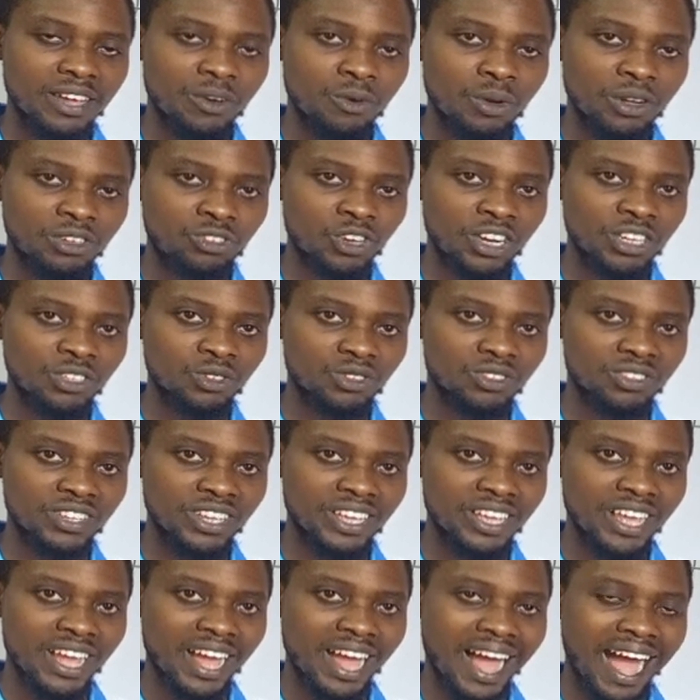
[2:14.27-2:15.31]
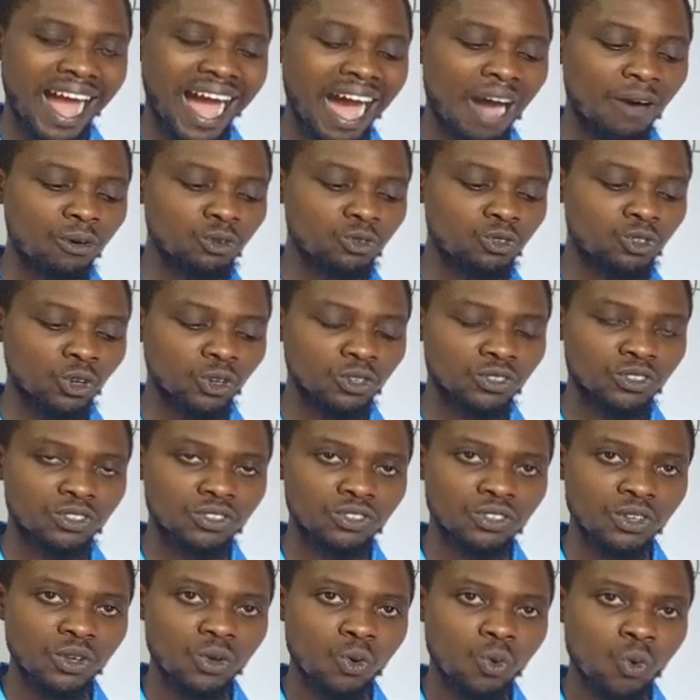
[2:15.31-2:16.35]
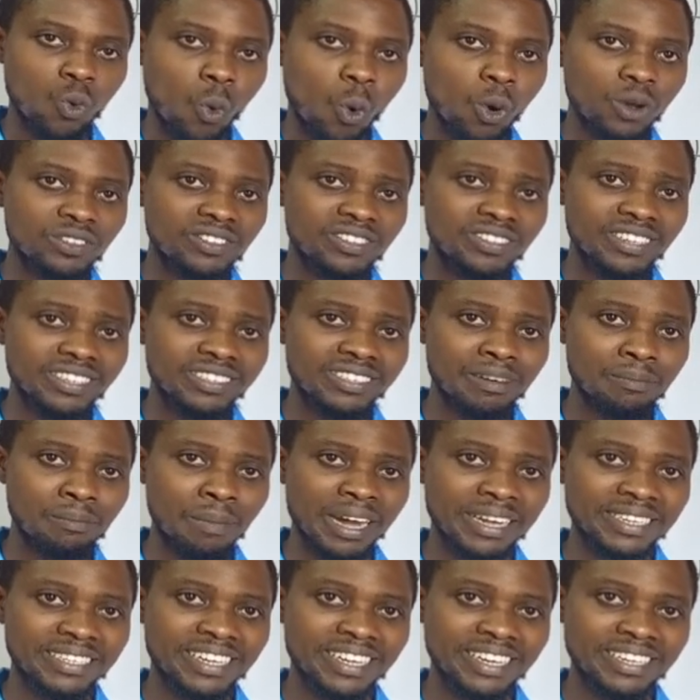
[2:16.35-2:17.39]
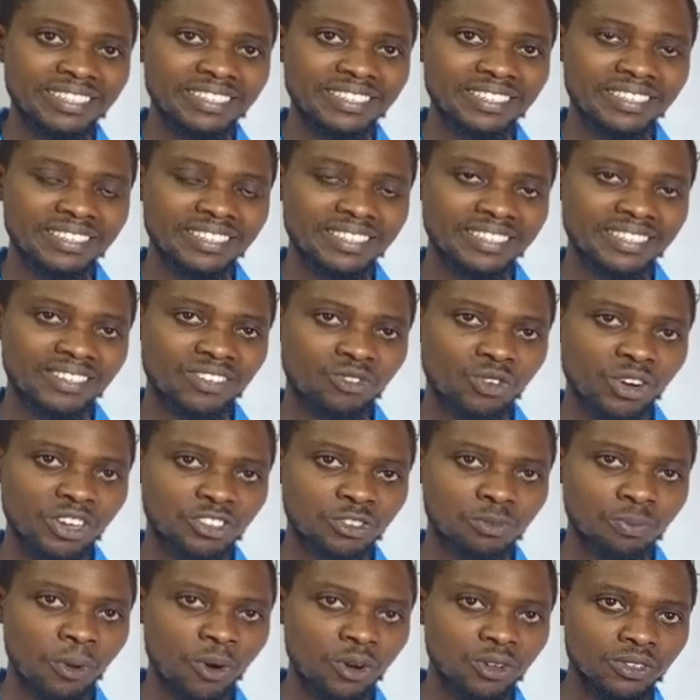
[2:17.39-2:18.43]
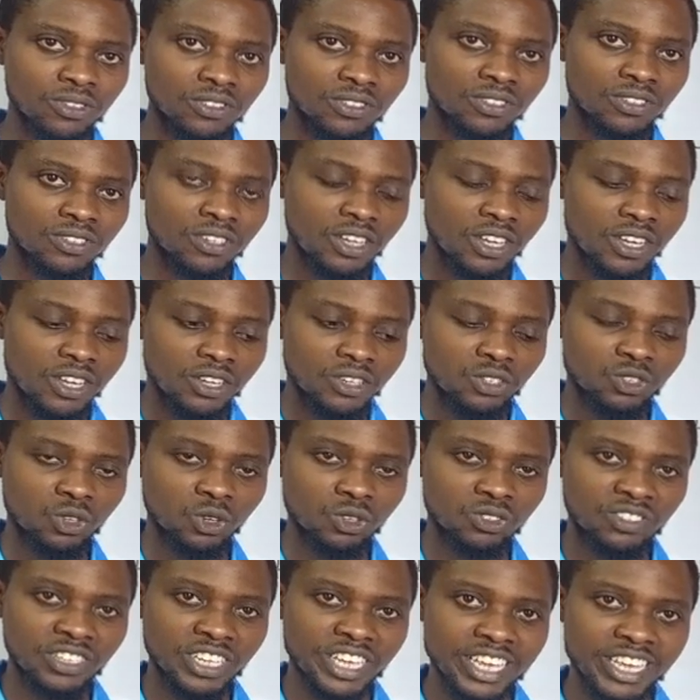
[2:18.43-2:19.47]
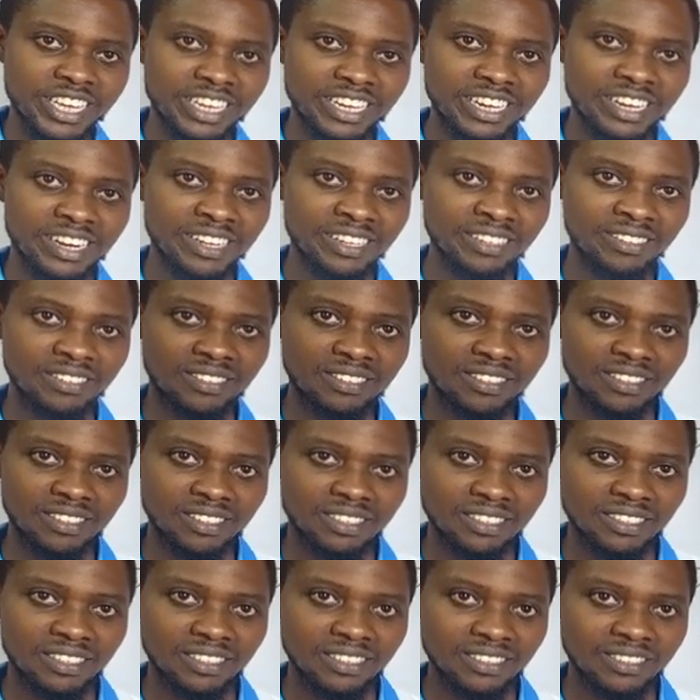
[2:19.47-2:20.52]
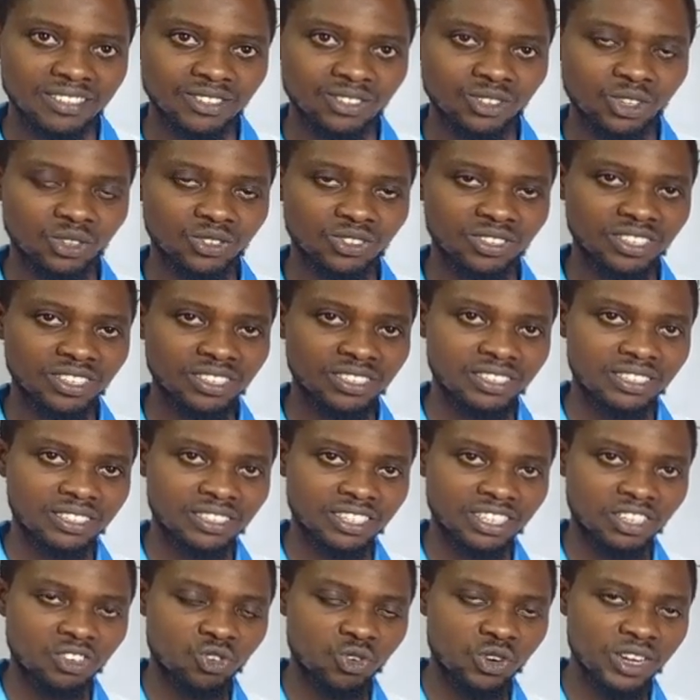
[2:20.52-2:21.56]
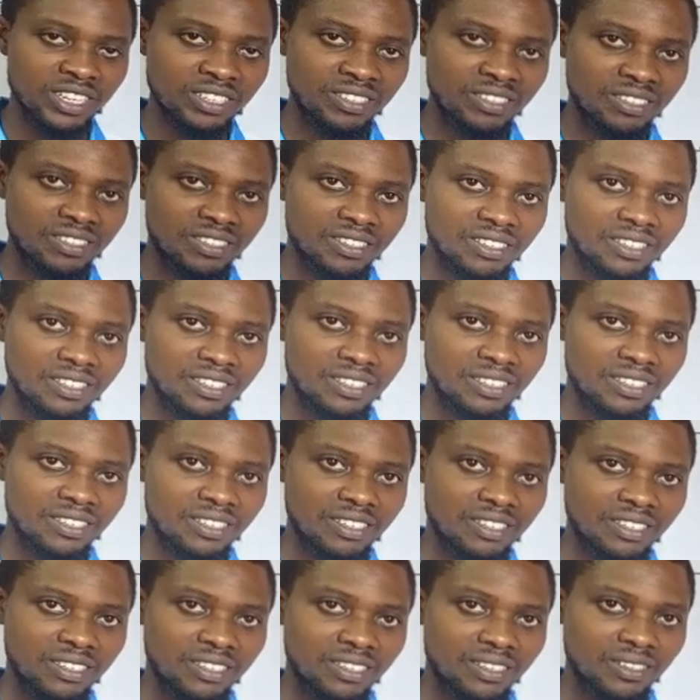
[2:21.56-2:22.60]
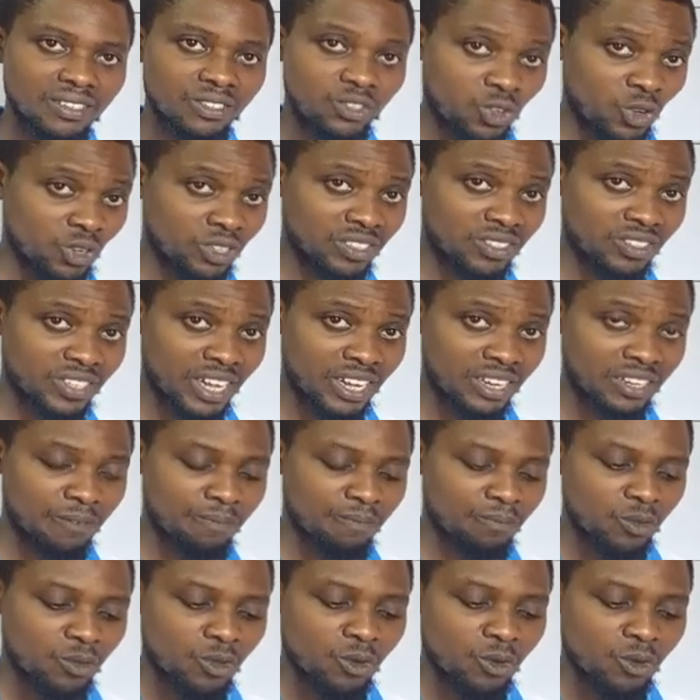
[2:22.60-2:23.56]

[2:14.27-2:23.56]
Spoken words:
we're trying to say, how does quantity demanded respond? Does it increase? Does it decrease? Do you understand?